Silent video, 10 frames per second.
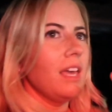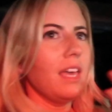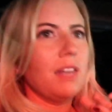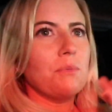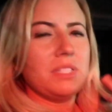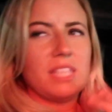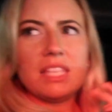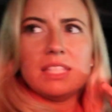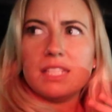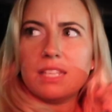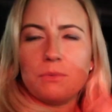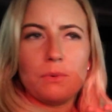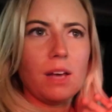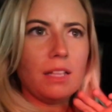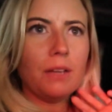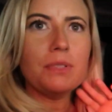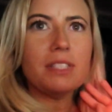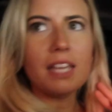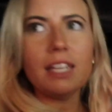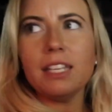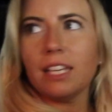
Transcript: and was hesitant while I was saying